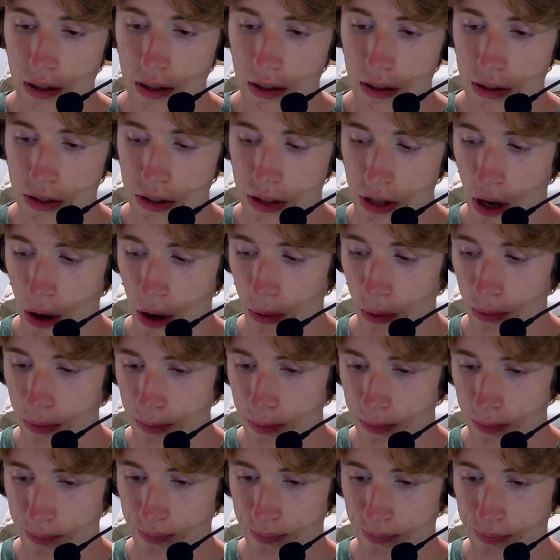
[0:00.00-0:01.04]
So
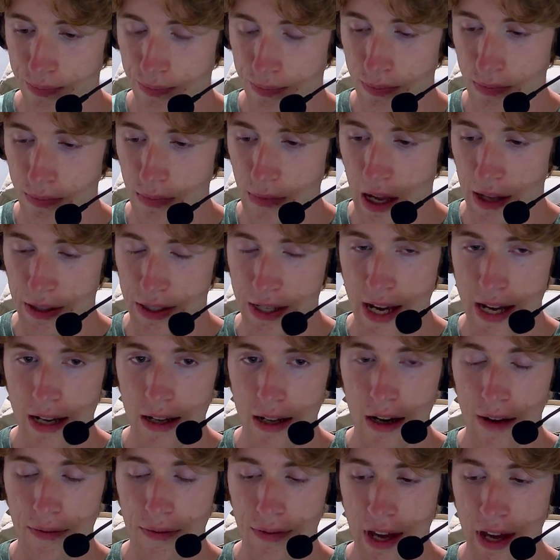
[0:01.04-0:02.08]
I'll take it
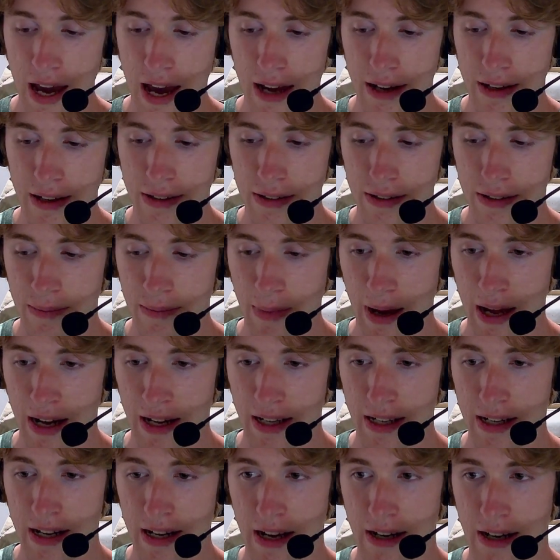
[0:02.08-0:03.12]
off the head,
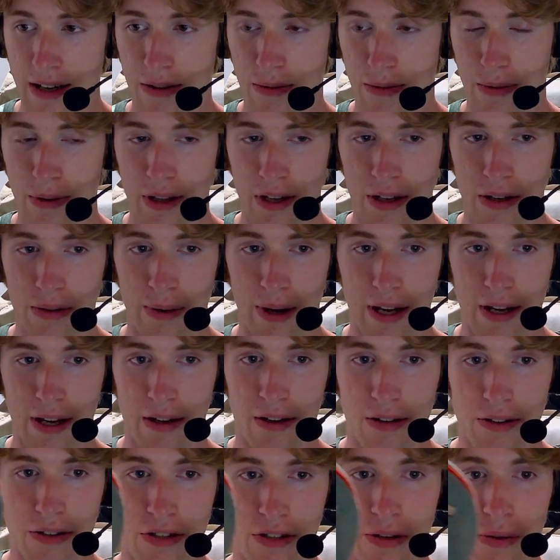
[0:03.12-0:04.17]
mannequin head here really quick, and
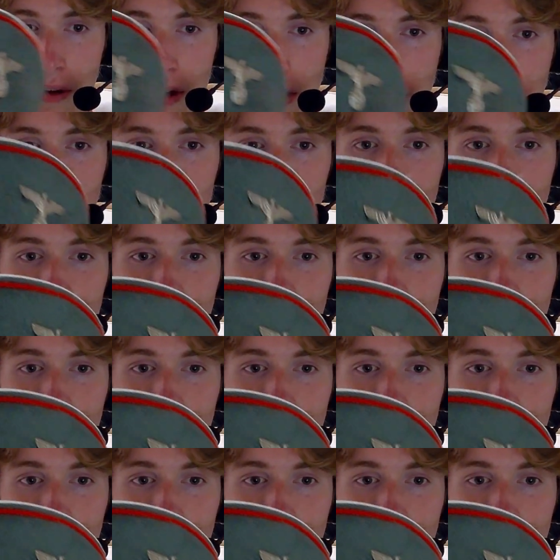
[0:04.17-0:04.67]
I'll show you.